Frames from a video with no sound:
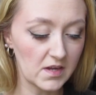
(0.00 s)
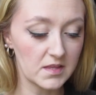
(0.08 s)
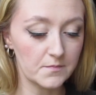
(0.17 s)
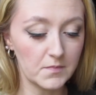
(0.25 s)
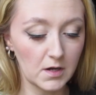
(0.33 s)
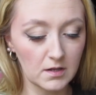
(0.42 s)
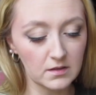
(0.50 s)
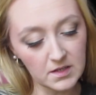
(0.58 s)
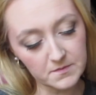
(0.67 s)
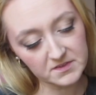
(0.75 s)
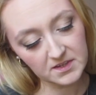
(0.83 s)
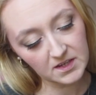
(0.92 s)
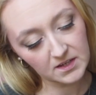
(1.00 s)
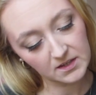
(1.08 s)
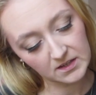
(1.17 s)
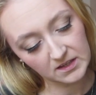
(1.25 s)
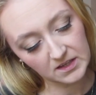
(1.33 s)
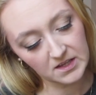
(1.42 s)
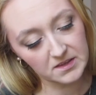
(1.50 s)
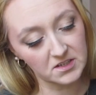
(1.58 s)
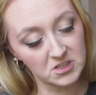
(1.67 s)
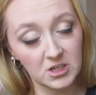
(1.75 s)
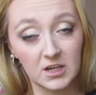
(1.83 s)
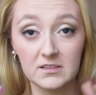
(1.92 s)
Merit lipstick in the
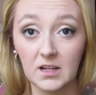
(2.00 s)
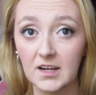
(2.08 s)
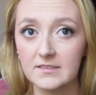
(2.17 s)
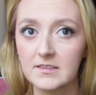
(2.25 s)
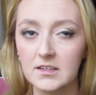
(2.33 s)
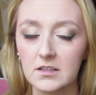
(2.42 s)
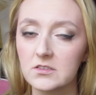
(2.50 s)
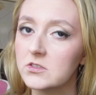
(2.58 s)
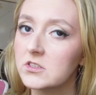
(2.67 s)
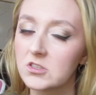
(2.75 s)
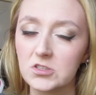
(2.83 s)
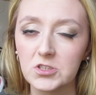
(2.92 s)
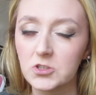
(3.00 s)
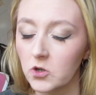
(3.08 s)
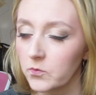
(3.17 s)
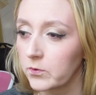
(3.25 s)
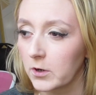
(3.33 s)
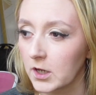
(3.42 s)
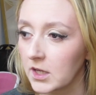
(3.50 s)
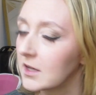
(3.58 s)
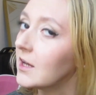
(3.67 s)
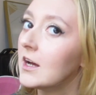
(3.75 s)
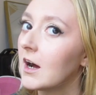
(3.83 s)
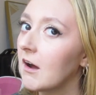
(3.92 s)
shade Plastic. This is so pretty.
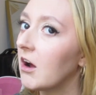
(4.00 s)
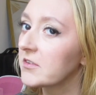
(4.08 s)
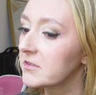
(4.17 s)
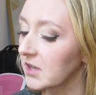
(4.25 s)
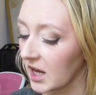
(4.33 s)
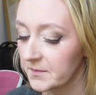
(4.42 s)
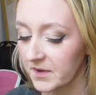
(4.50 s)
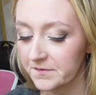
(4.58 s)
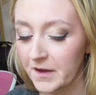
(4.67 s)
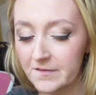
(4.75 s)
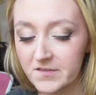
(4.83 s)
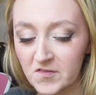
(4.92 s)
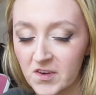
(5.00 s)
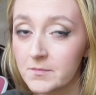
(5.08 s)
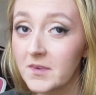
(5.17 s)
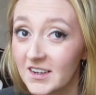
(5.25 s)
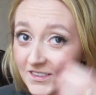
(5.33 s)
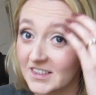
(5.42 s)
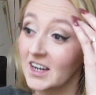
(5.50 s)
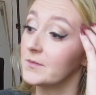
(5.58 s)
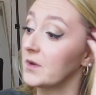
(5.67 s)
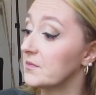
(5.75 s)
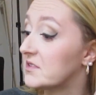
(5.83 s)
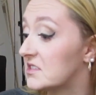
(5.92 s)
I also got it in my FabFitFun box, and I am
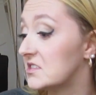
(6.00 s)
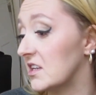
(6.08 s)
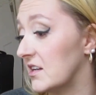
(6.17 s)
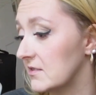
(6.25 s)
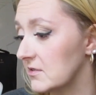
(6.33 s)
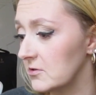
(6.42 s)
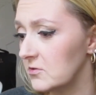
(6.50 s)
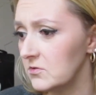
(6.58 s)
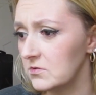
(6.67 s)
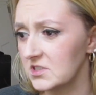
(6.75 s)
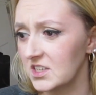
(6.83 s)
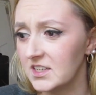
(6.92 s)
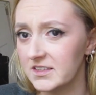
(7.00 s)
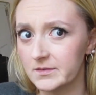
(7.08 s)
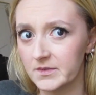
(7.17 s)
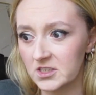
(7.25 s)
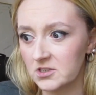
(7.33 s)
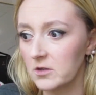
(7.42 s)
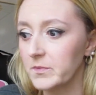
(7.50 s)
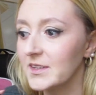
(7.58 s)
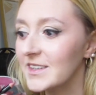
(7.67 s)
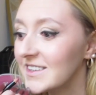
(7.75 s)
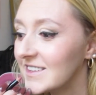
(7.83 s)
obsessed. Ooh, she needs to be sharpened.